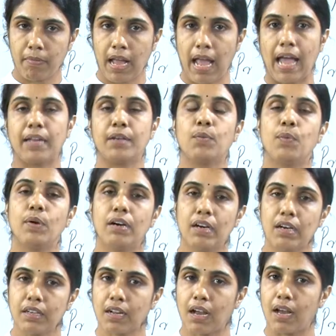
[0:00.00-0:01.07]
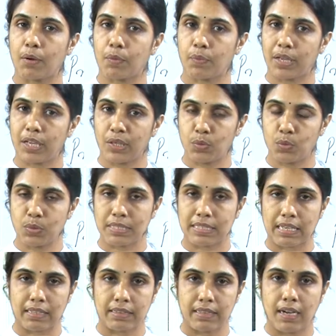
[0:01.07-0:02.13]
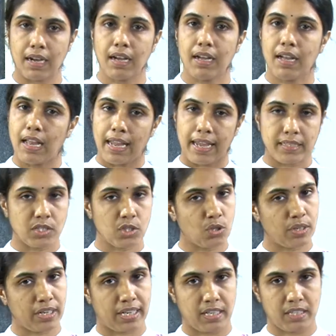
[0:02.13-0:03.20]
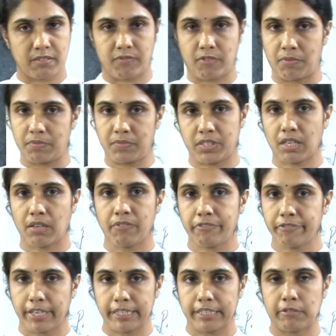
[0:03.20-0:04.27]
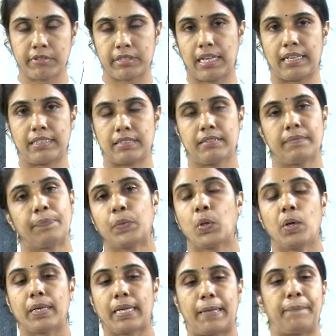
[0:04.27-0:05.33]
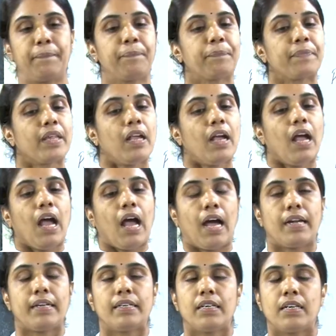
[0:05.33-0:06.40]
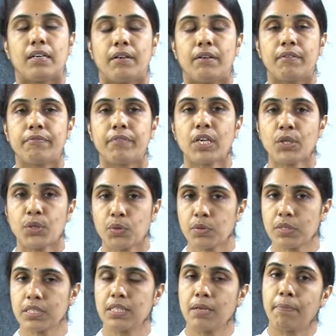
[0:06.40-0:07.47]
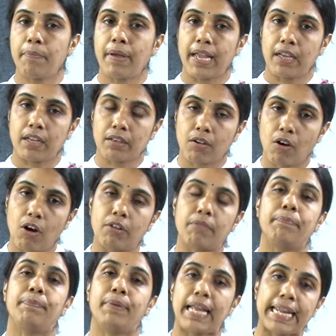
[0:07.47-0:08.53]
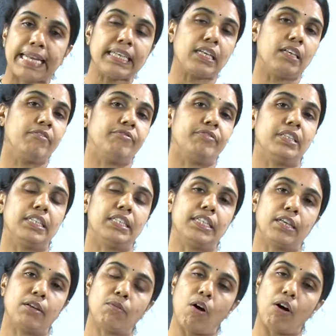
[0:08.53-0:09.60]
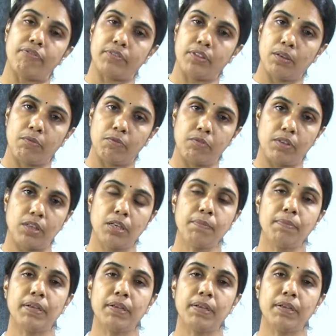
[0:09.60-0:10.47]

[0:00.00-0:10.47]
and where are we using the S or ES form? Shall we find out that? Okay. And we use the bare or plain infinitive of the verb